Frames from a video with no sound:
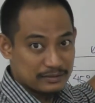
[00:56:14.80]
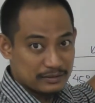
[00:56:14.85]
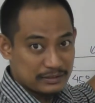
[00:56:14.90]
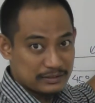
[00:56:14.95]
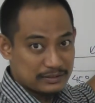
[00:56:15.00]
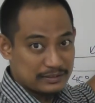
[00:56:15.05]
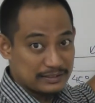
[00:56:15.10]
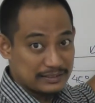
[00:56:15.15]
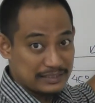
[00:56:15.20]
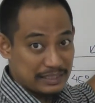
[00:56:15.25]

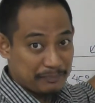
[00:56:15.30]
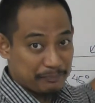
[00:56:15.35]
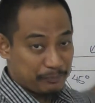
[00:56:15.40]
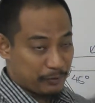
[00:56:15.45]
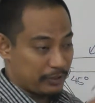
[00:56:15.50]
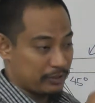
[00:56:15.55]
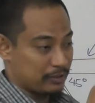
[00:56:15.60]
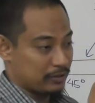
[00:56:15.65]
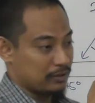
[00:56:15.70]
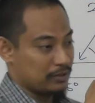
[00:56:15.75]
It's the same
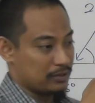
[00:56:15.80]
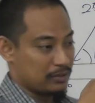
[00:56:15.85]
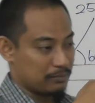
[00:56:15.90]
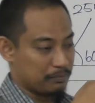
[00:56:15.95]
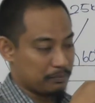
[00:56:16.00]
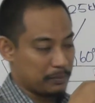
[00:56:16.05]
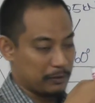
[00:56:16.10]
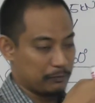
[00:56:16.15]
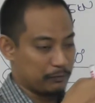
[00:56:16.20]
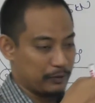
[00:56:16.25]
point,
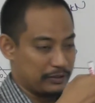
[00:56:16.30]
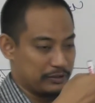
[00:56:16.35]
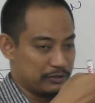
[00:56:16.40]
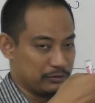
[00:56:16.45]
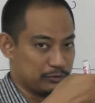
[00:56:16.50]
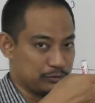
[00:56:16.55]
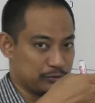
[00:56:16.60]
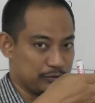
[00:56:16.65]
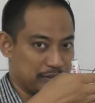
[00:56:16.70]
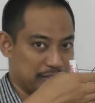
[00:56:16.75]
but when
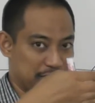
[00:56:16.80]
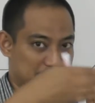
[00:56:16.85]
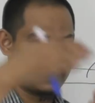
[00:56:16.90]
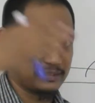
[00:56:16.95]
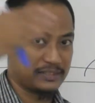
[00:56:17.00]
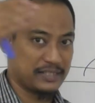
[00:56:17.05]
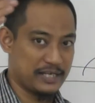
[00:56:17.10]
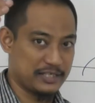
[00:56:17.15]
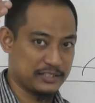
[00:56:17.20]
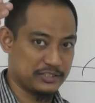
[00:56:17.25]
you
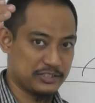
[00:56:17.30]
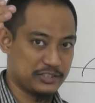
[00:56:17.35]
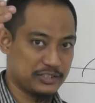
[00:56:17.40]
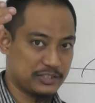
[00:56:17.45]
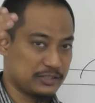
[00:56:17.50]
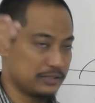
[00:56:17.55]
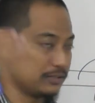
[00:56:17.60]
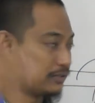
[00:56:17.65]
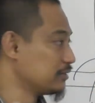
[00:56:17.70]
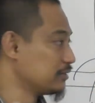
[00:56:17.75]
detach,